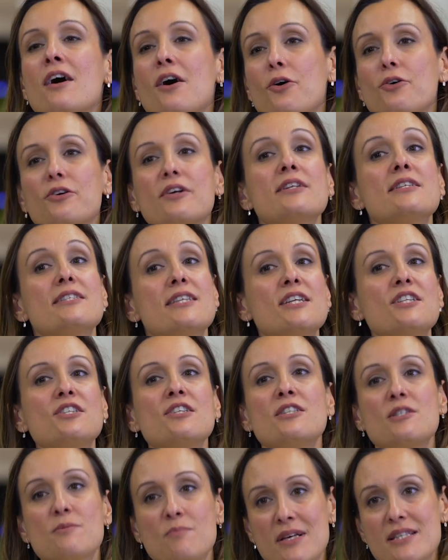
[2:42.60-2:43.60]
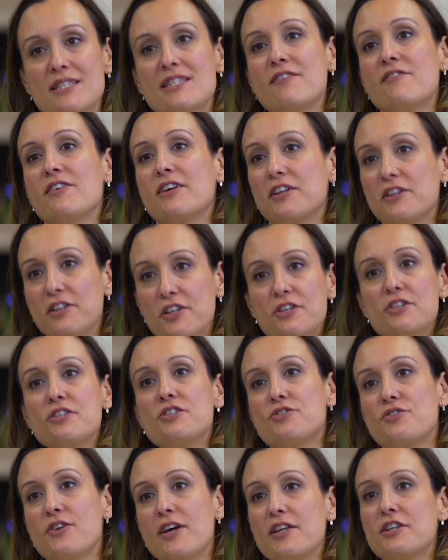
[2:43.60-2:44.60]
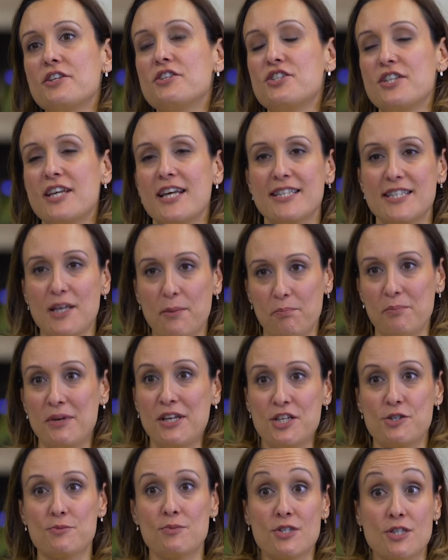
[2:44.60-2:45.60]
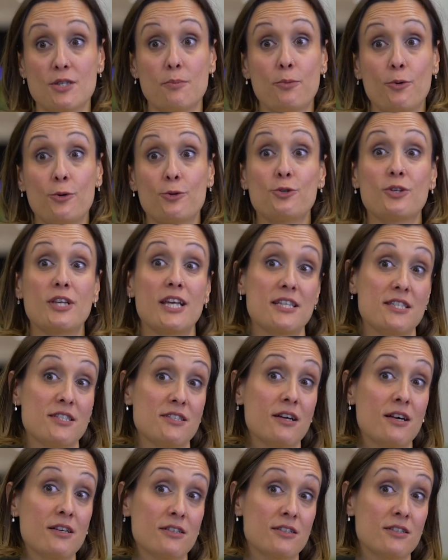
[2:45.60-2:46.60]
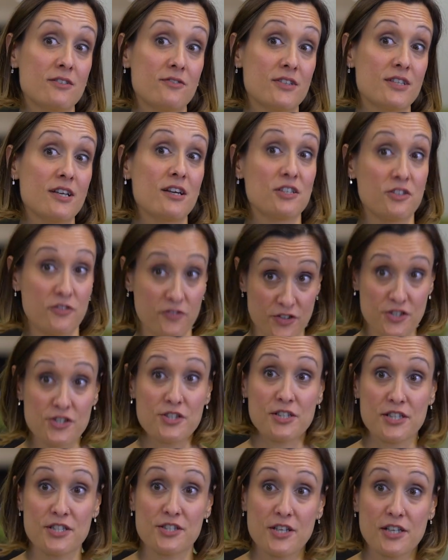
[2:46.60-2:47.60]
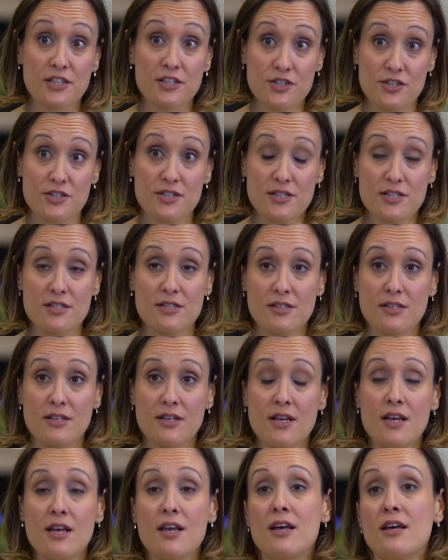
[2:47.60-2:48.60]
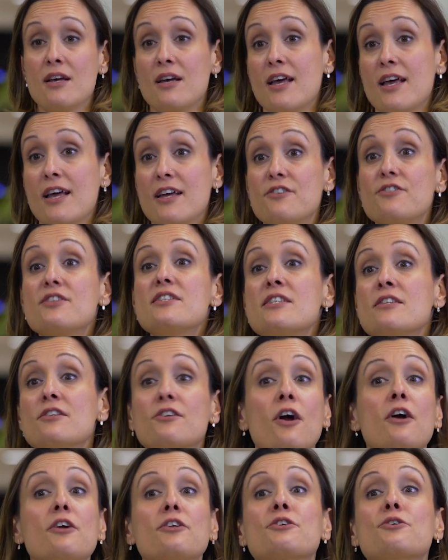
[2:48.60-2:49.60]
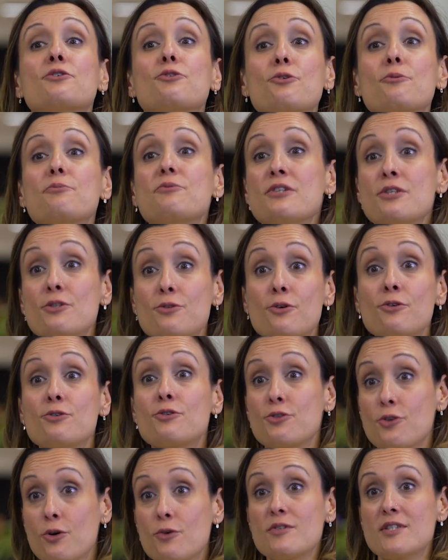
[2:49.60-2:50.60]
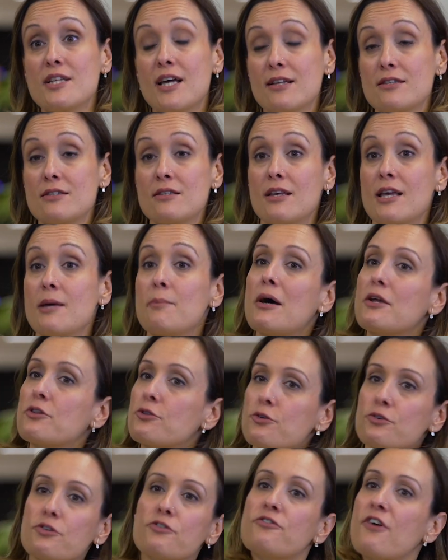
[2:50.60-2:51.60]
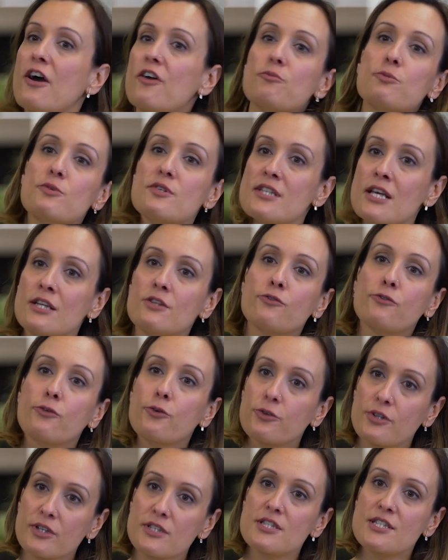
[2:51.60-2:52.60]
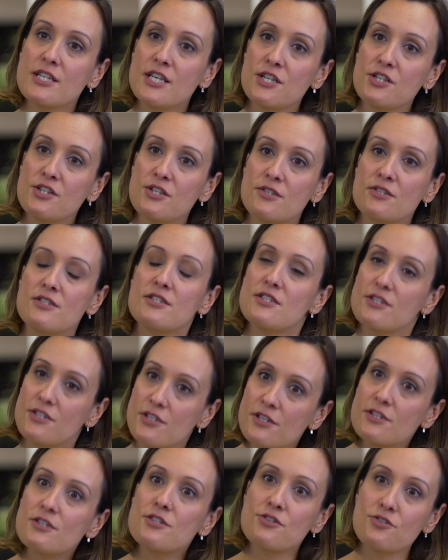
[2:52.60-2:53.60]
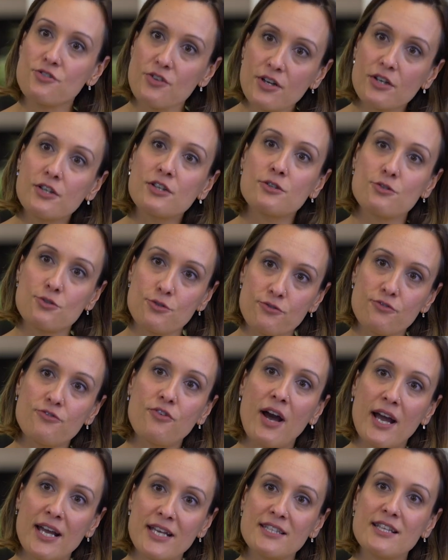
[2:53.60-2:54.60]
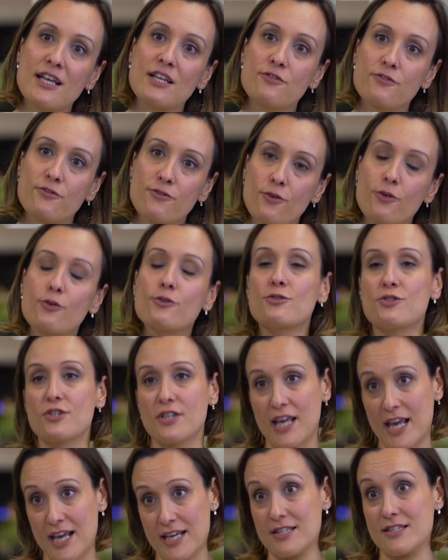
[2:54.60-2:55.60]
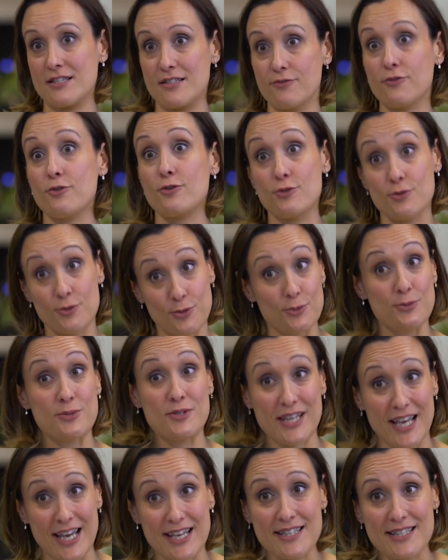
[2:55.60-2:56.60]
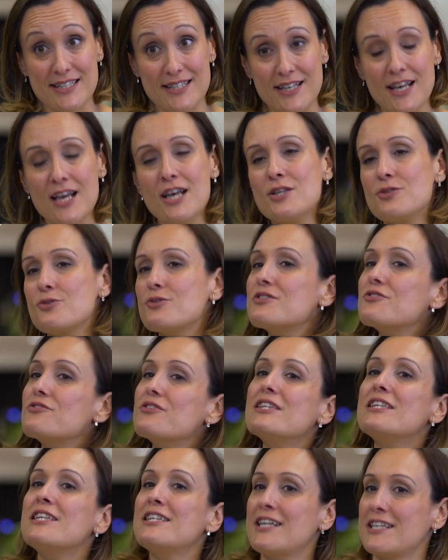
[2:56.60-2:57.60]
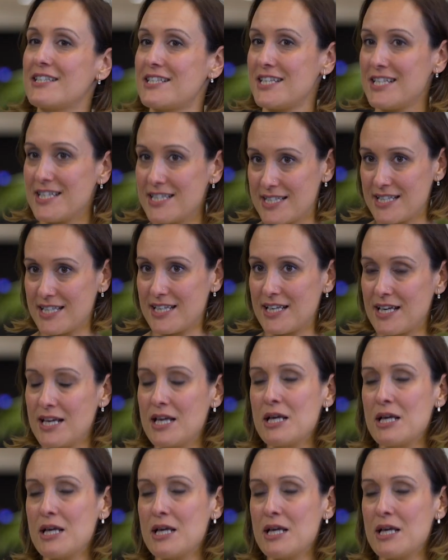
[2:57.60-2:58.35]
Organizations must have a clear strategy and top management support to get started with artificial intelligence. A recent Gartner Group research shows that about 35% of organizations still struggle to find that first case, first use case. So it's really not easy.